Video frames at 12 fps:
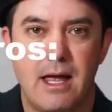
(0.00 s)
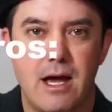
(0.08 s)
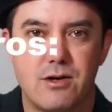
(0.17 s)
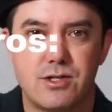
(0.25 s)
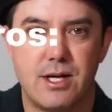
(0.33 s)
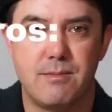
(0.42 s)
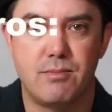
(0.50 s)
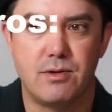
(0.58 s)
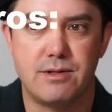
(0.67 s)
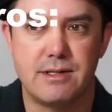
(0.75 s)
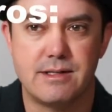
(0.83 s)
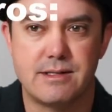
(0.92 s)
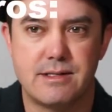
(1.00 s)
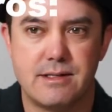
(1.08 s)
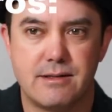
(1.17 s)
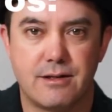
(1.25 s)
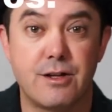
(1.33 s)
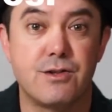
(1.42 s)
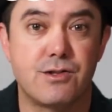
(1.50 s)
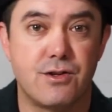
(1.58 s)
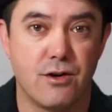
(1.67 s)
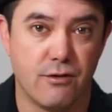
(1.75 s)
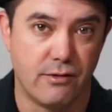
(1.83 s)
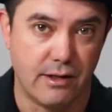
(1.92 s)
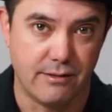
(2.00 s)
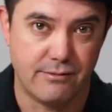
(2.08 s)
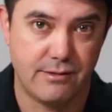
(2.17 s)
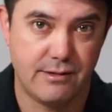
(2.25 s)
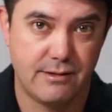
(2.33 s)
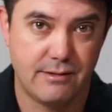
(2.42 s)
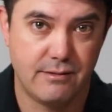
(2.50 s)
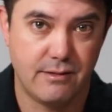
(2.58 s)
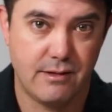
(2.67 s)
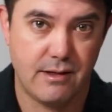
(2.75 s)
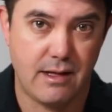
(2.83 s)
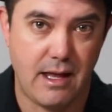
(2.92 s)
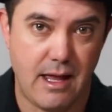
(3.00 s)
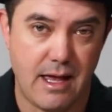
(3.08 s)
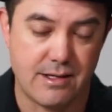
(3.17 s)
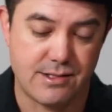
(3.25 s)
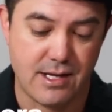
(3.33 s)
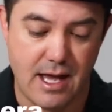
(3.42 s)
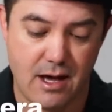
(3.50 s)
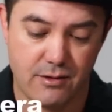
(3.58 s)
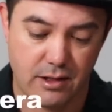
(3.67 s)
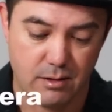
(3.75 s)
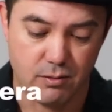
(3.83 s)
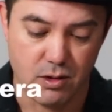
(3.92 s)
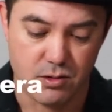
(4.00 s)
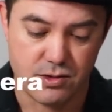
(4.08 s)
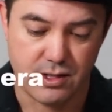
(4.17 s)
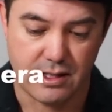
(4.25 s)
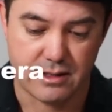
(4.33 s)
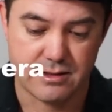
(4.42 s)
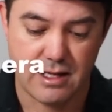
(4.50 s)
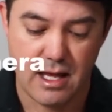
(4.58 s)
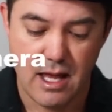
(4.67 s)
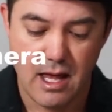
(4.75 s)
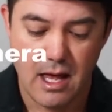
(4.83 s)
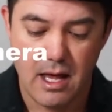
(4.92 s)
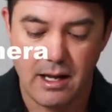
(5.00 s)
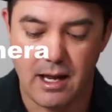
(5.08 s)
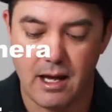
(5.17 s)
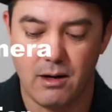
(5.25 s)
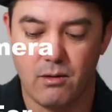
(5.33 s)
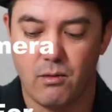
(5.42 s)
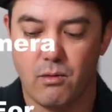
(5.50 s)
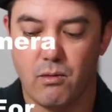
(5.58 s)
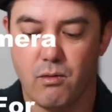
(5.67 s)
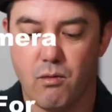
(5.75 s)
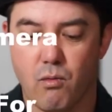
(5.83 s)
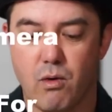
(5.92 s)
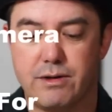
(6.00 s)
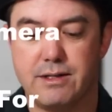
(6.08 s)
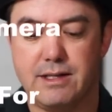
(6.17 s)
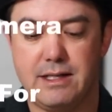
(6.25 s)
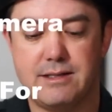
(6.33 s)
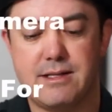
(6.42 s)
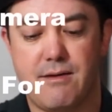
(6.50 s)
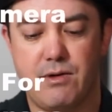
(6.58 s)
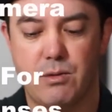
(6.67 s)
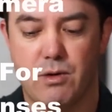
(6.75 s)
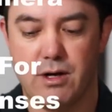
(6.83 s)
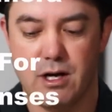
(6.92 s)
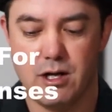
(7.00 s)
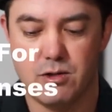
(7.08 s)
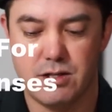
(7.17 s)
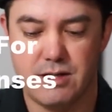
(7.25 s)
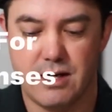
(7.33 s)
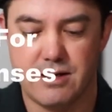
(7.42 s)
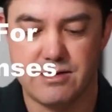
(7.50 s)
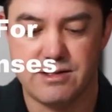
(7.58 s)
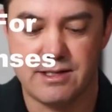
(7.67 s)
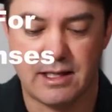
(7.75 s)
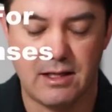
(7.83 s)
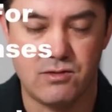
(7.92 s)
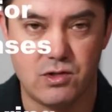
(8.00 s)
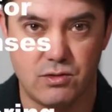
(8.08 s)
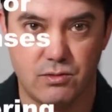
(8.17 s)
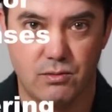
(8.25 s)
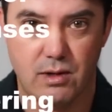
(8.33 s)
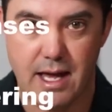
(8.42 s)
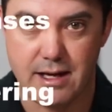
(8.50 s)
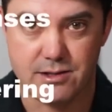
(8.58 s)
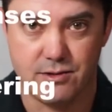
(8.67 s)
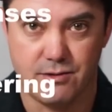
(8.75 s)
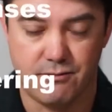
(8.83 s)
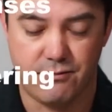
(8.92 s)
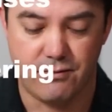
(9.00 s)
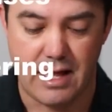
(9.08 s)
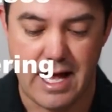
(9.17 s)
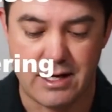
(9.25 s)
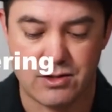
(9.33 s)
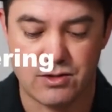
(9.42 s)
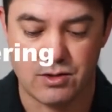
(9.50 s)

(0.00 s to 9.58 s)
how should I put this, conservative as to how they approach things. Now, what the D7100 does is it gives you excellent flash